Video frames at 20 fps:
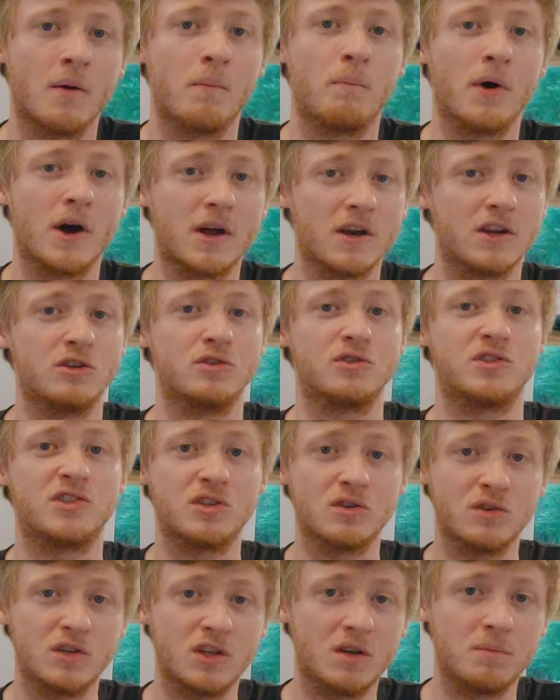But you
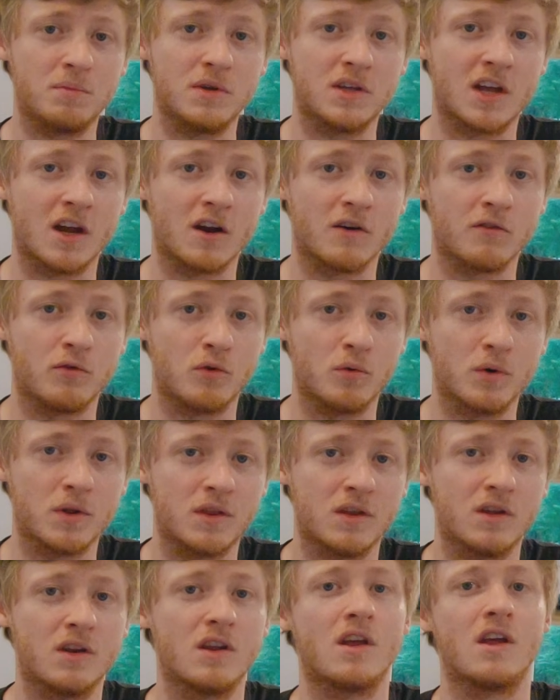still need to be careful with
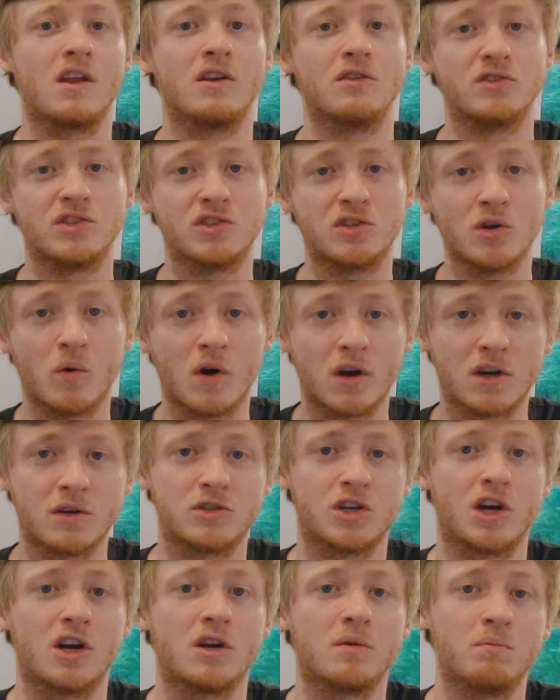it, and you still want to
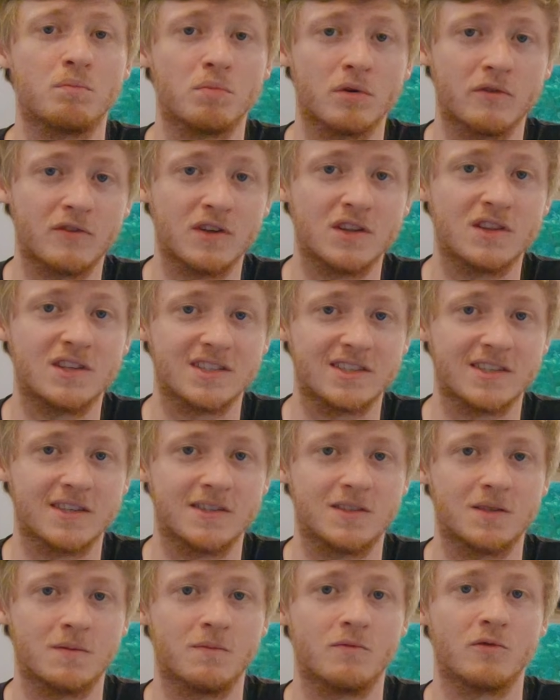try to prevent the
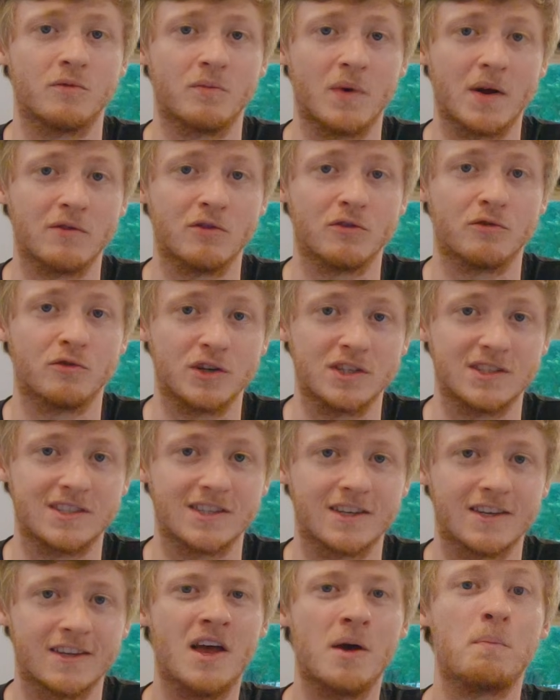system from ever
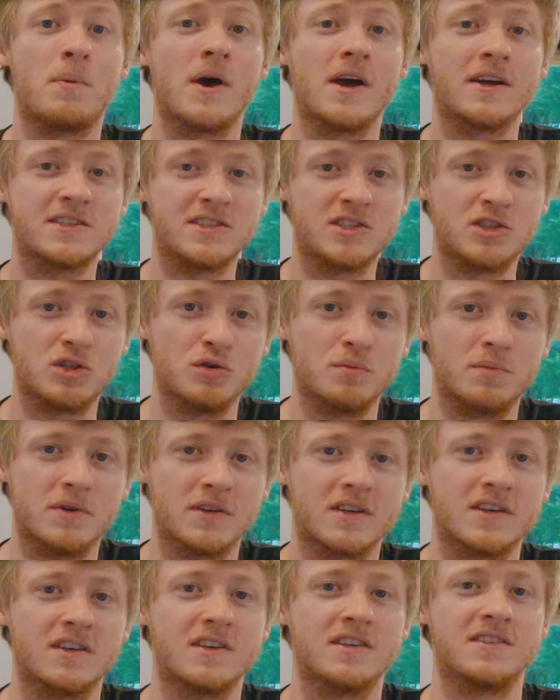freezing. PEX
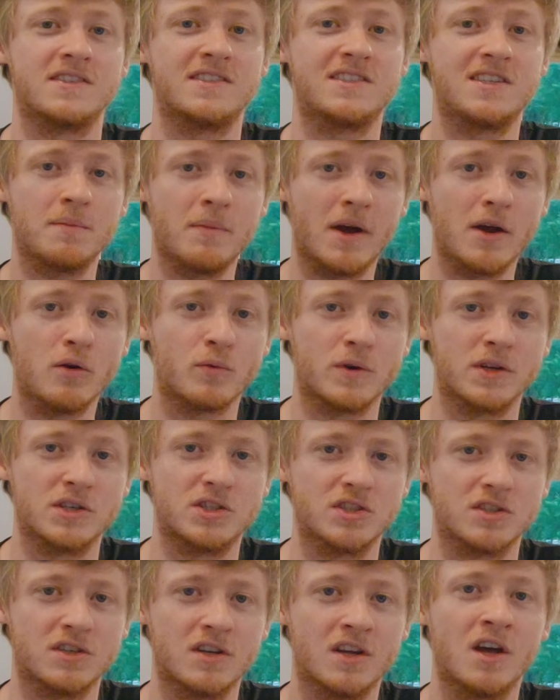tubing is
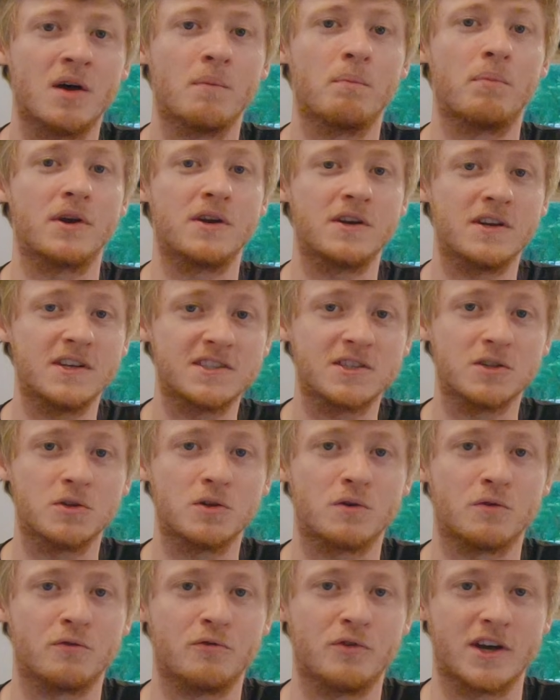semi-rigid, but it is a
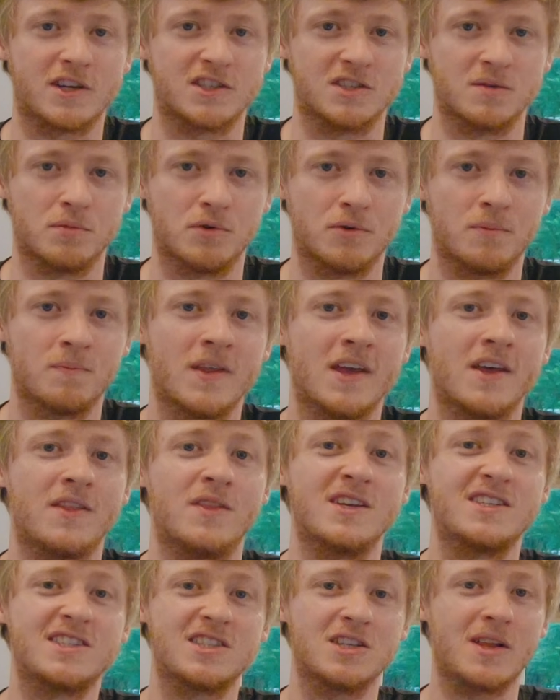little flexible, and
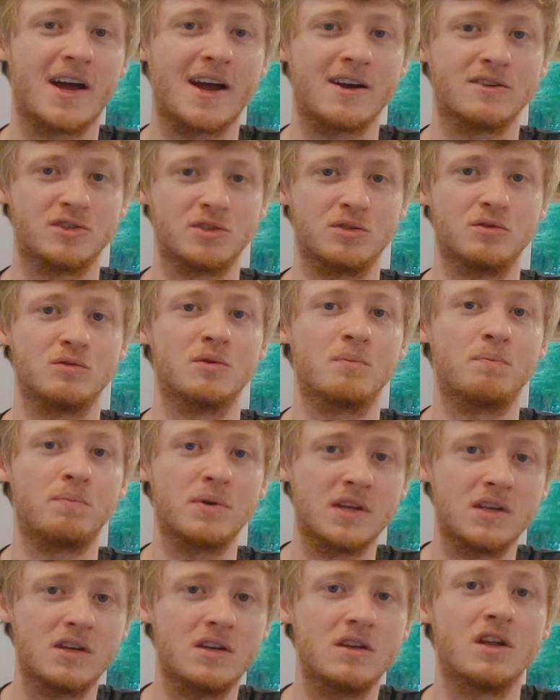this allows you to
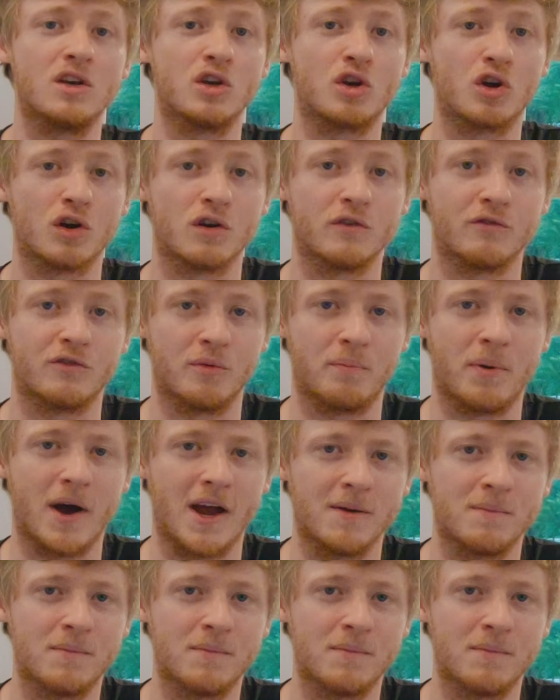bend and curve the pipe.